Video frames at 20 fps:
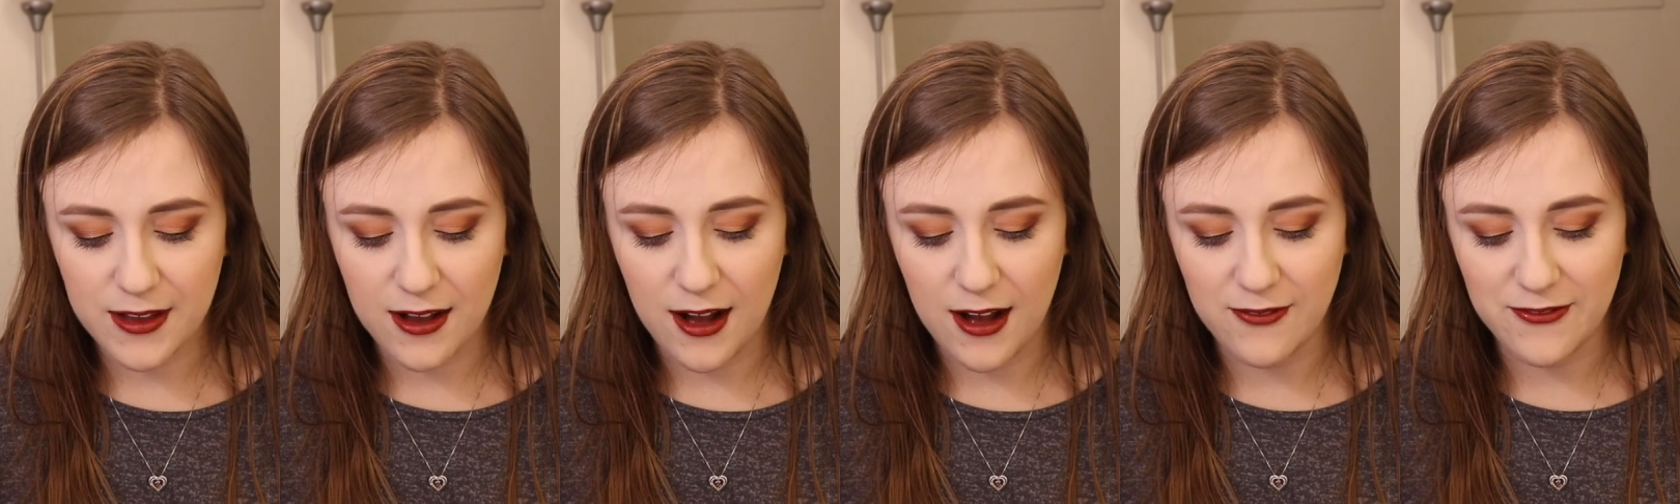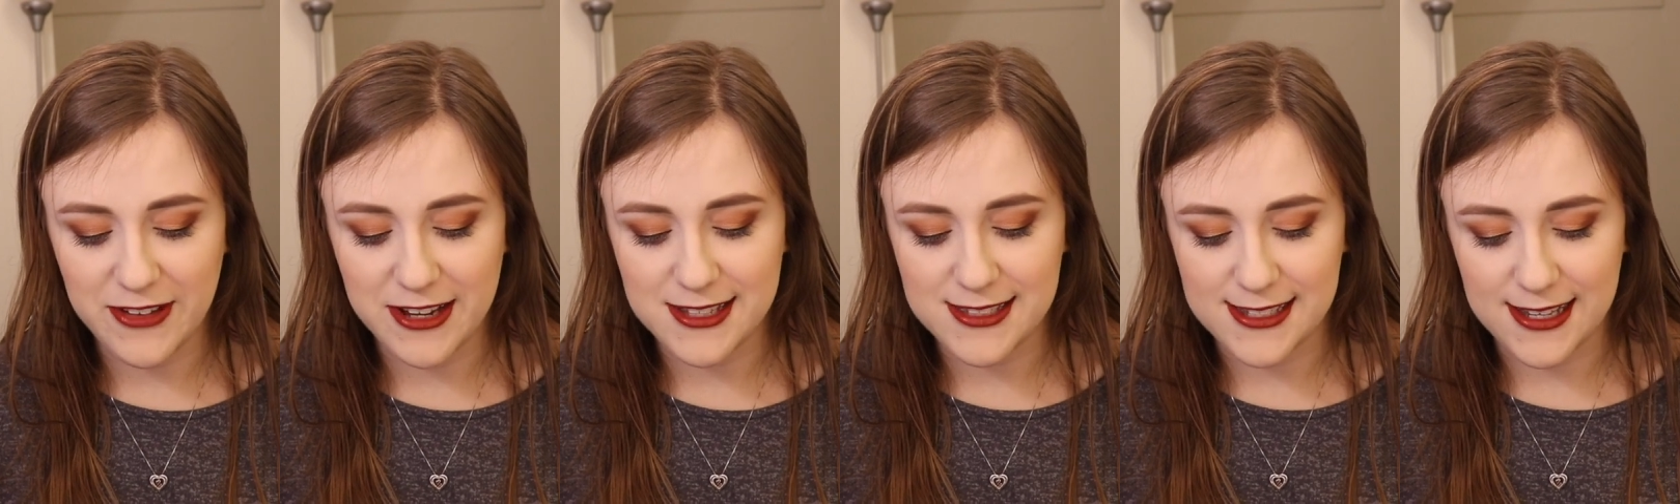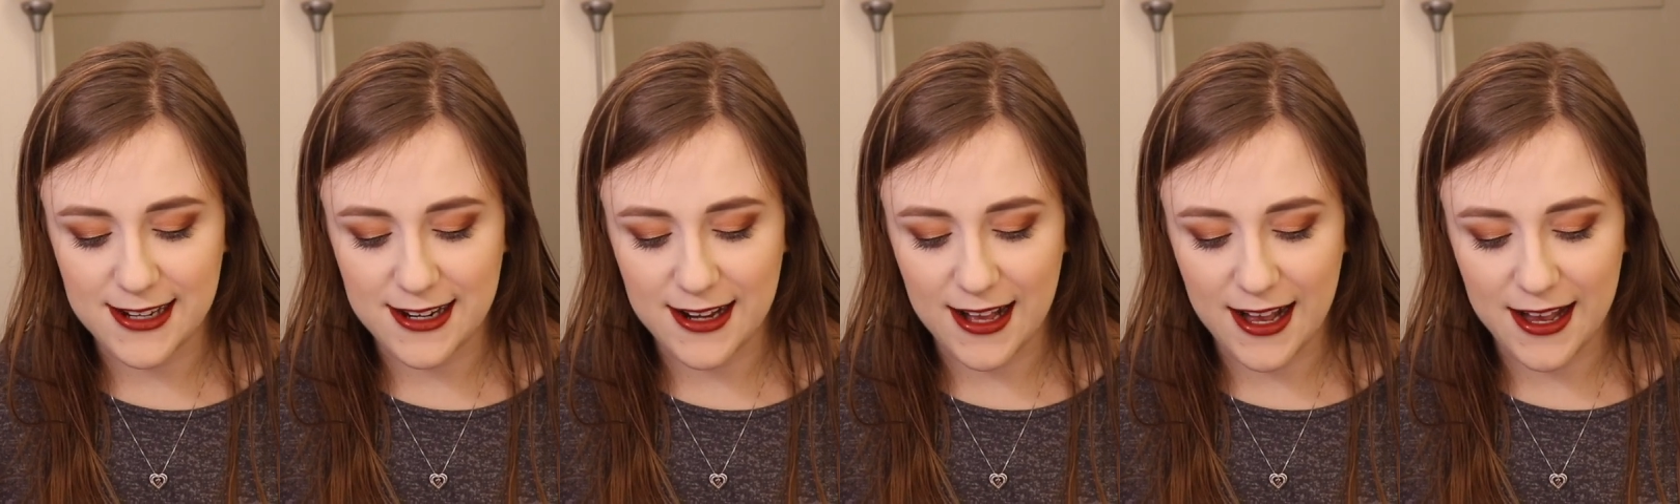Confidence
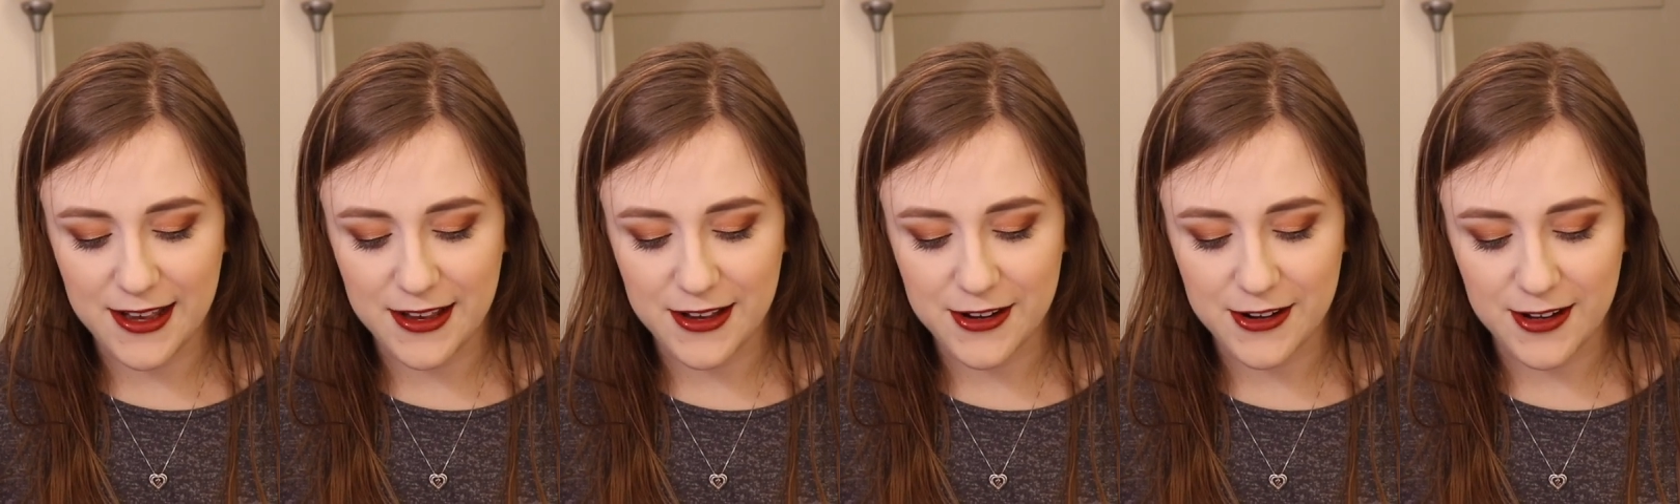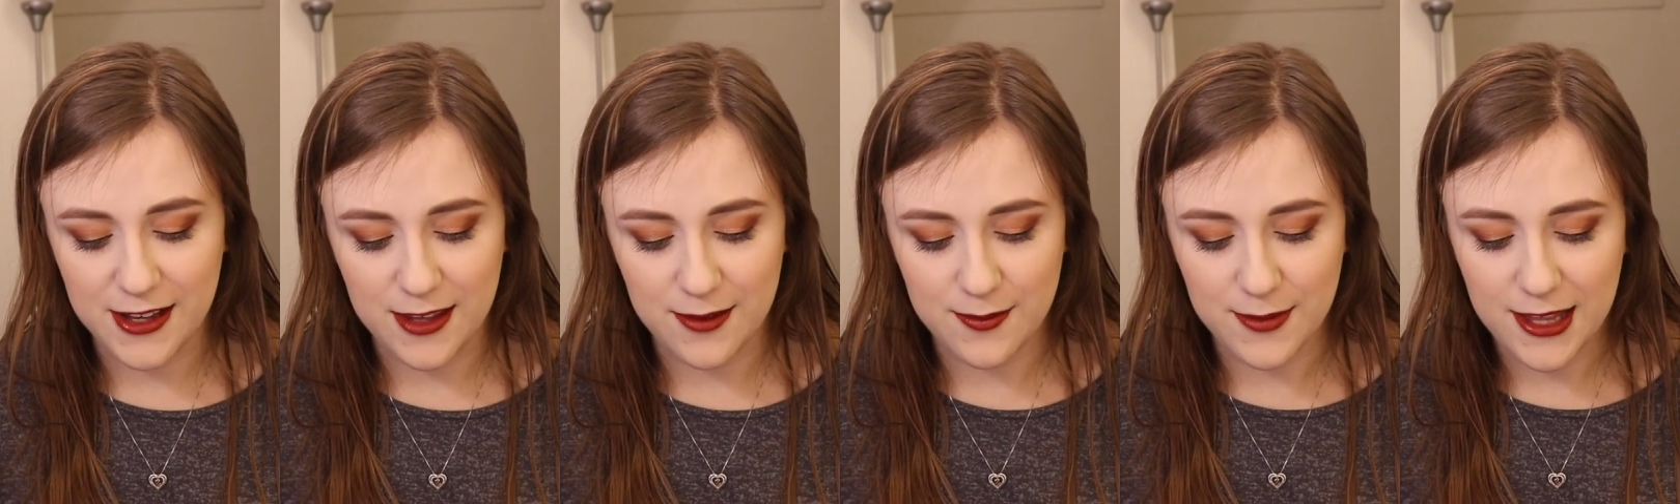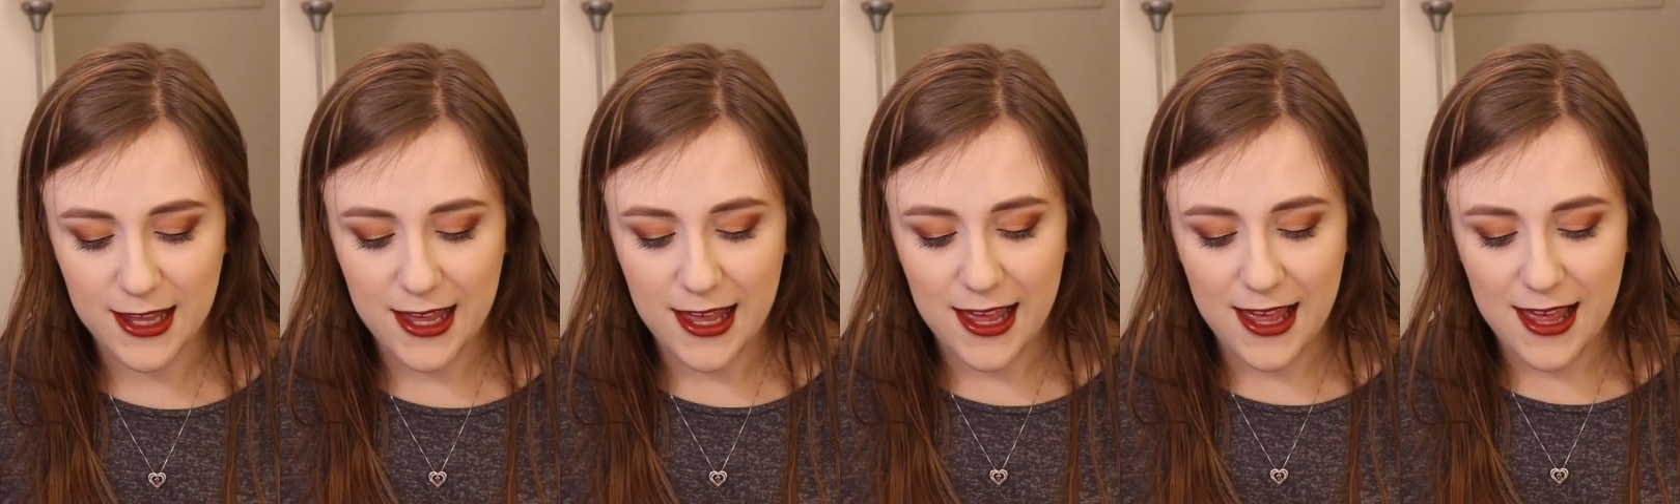in an Eye Cream.